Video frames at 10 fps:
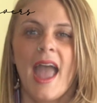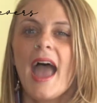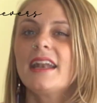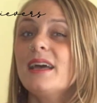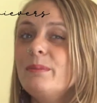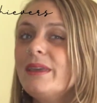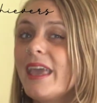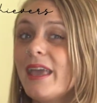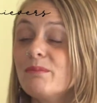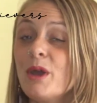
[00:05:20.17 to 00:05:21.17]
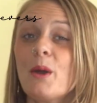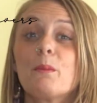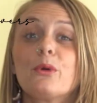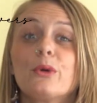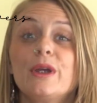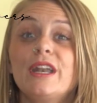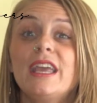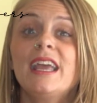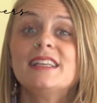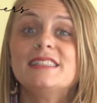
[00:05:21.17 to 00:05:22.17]
And I became
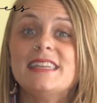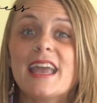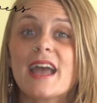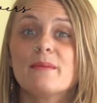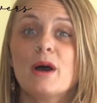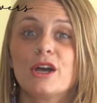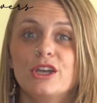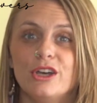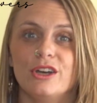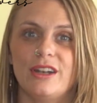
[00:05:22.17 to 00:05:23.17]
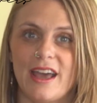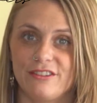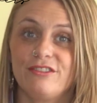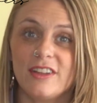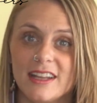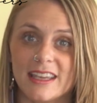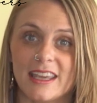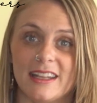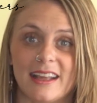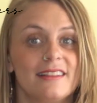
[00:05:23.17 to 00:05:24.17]
pretty damn good at fitting
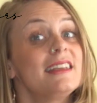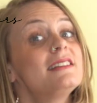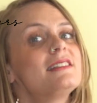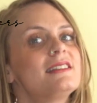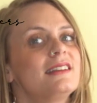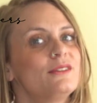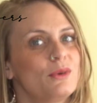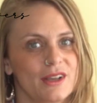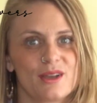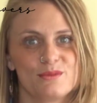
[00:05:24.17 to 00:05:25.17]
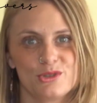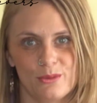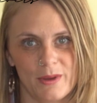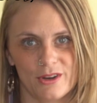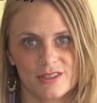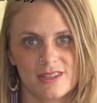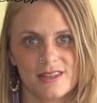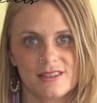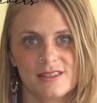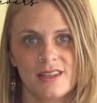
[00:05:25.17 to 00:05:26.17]
in, at least when it comes to
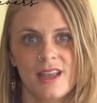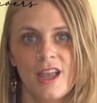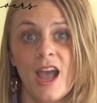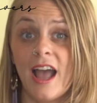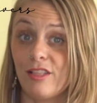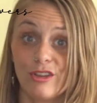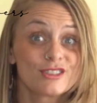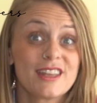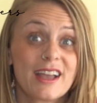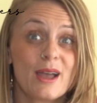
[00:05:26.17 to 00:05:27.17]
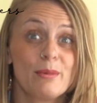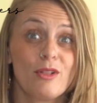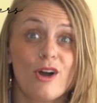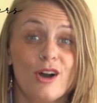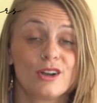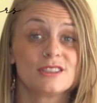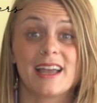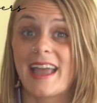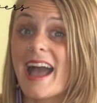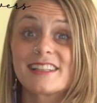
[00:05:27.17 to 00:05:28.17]
appearances. I looked like I belonged,
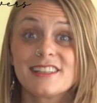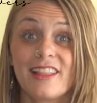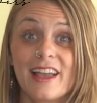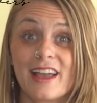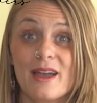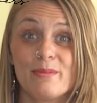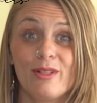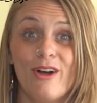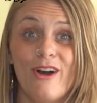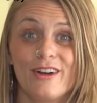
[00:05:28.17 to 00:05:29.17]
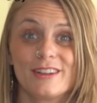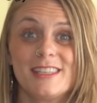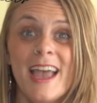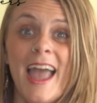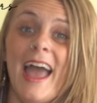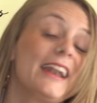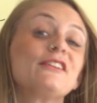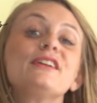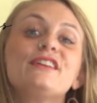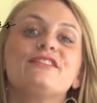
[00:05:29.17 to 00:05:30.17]
I acted like I belonged, and I
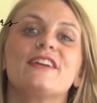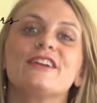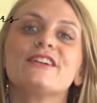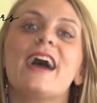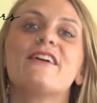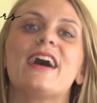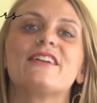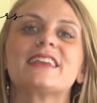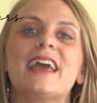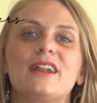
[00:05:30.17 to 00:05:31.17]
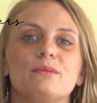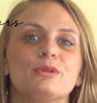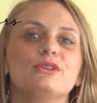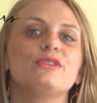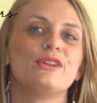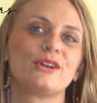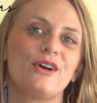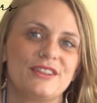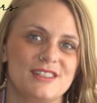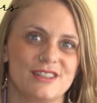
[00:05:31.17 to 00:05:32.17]
really figured out how to get approval in
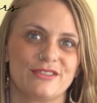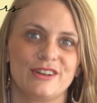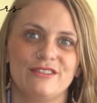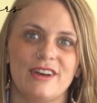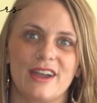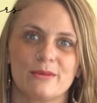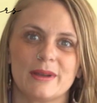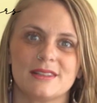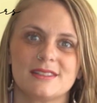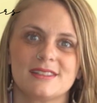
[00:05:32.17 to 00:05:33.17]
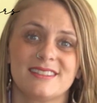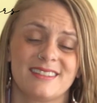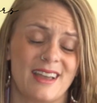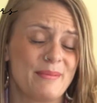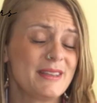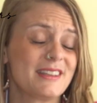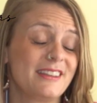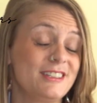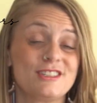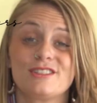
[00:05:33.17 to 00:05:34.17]
all these different environments. I
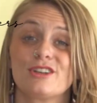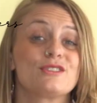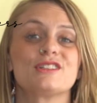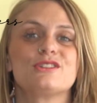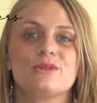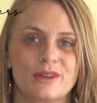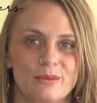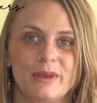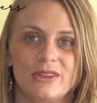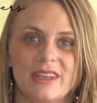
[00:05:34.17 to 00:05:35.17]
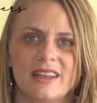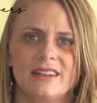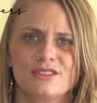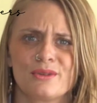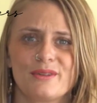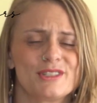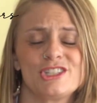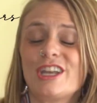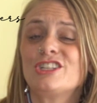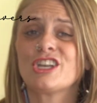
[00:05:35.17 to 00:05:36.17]
basically just turned into a chameleon. So I was
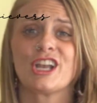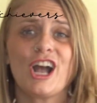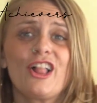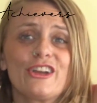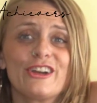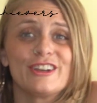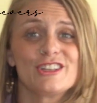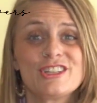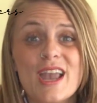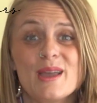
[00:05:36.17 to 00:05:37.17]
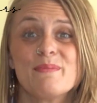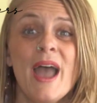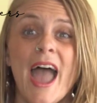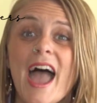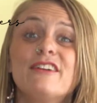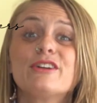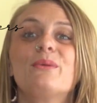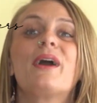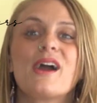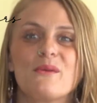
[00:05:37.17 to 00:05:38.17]
changing color and shape
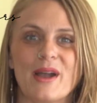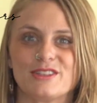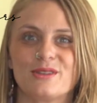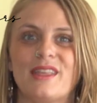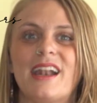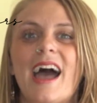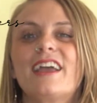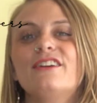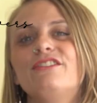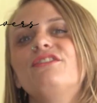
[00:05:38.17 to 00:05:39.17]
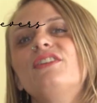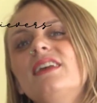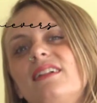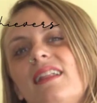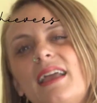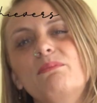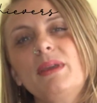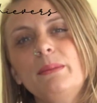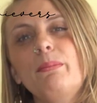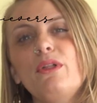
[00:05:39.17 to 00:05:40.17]
everywhere I went so that I could feel like
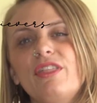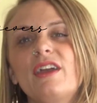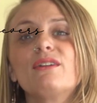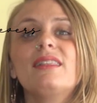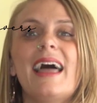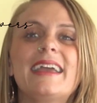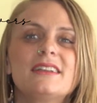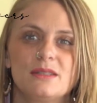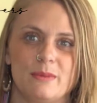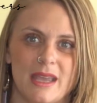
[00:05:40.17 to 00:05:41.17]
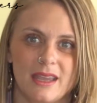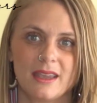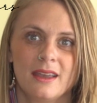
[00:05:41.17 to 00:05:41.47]
people there liked me.